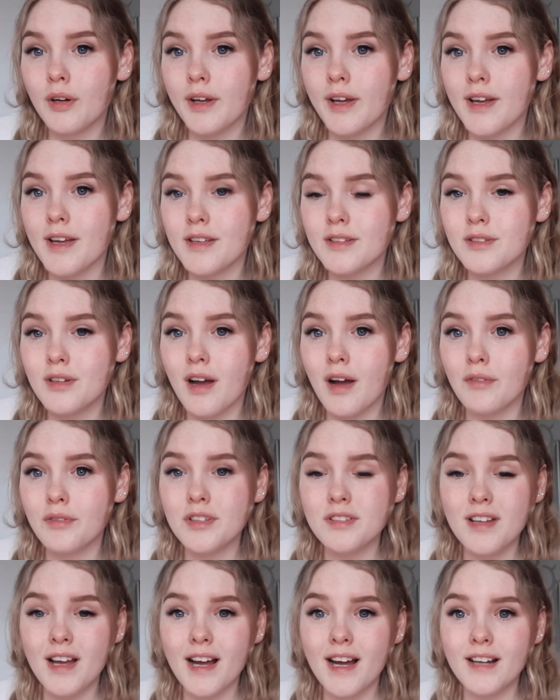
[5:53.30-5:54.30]
Okay, so I've
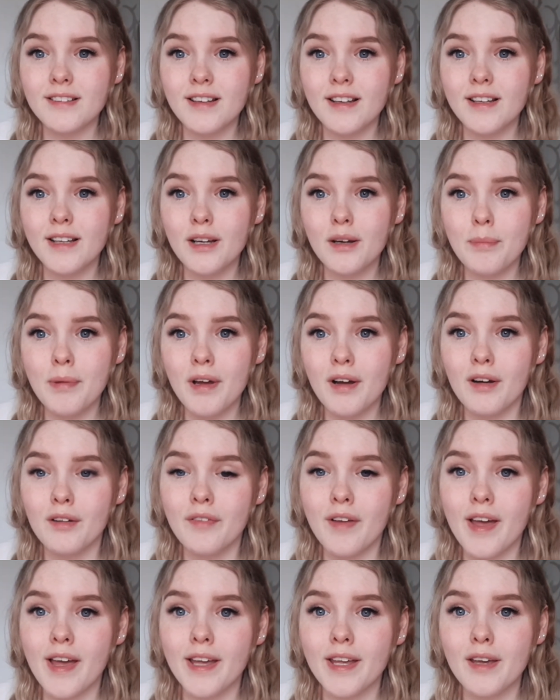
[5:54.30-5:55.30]
just had a little bit
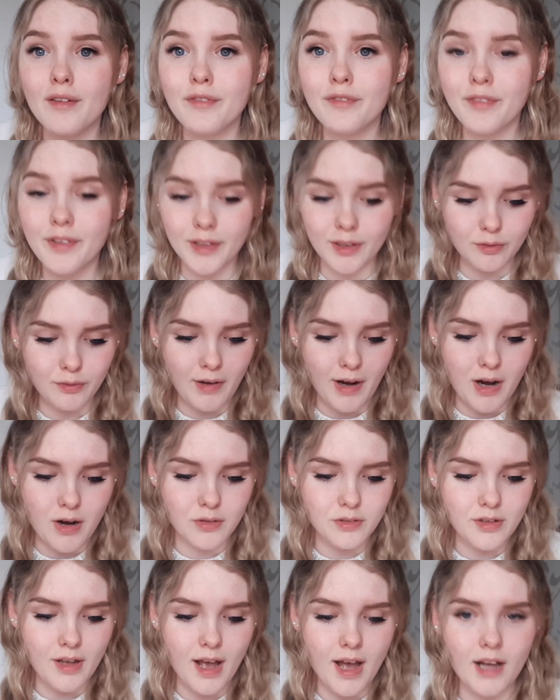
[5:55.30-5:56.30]
of a fiddle
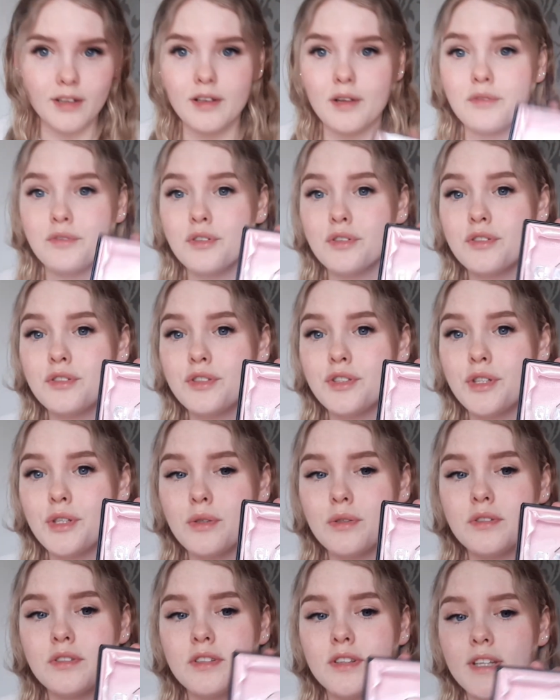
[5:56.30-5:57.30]
around and I've just
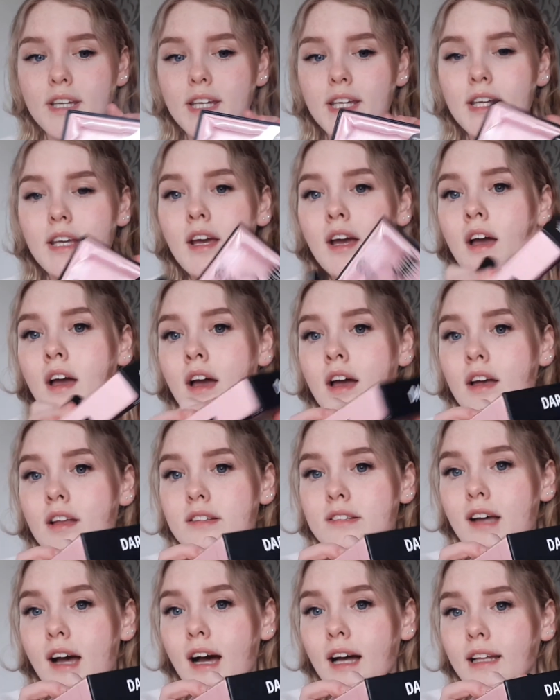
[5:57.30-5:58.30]
used the
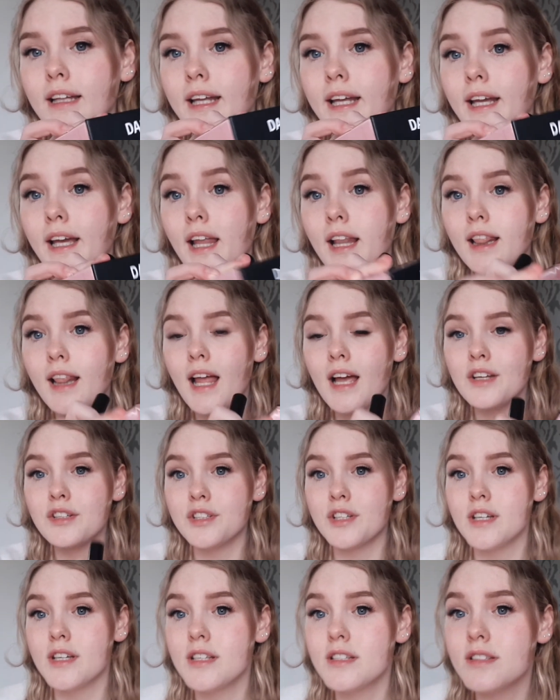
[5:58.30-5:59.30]
Darling
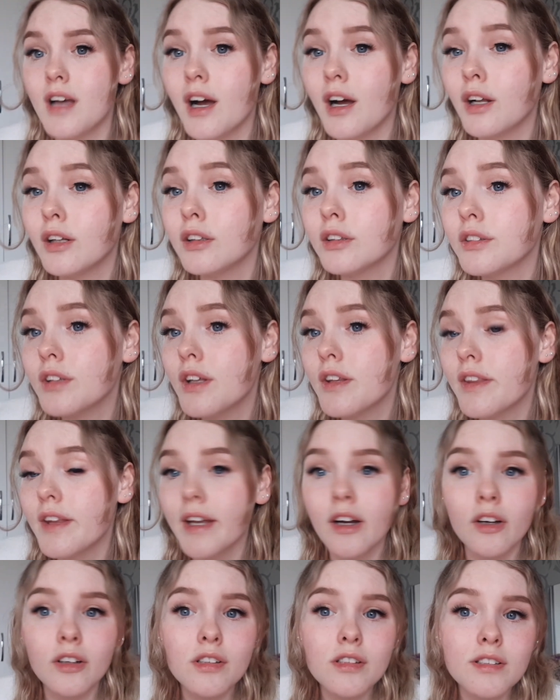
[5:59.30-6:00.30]
lashes and
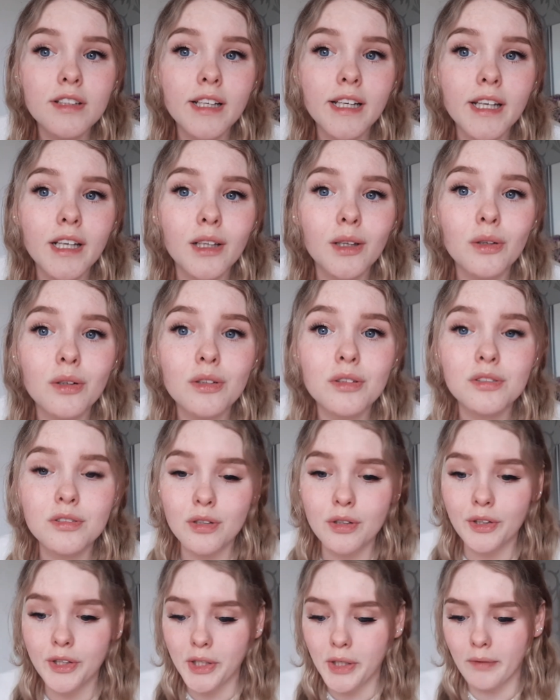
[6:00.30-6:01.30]
they honestly look
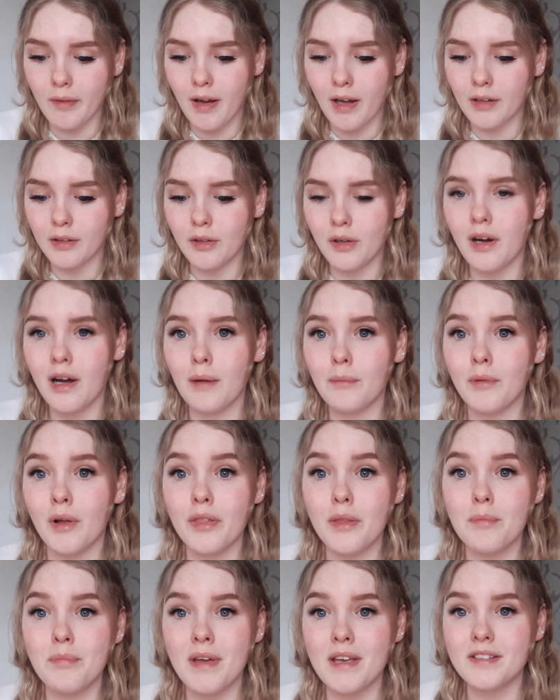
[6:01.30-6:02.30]
so cute. I know I'm
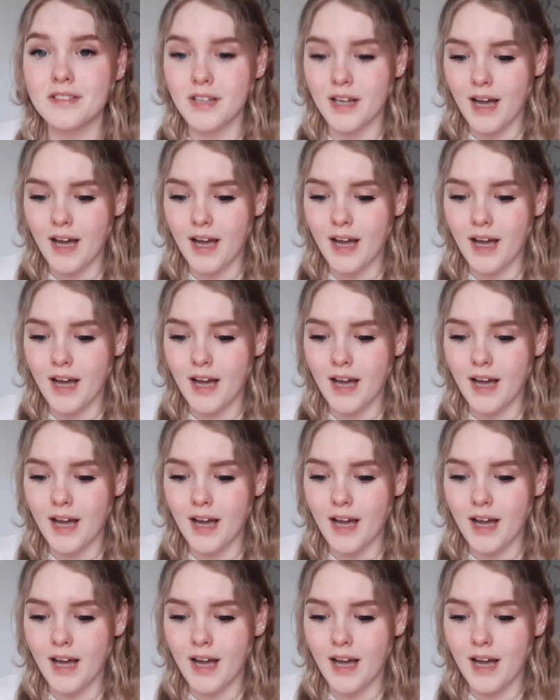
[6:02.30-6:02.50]
not the best at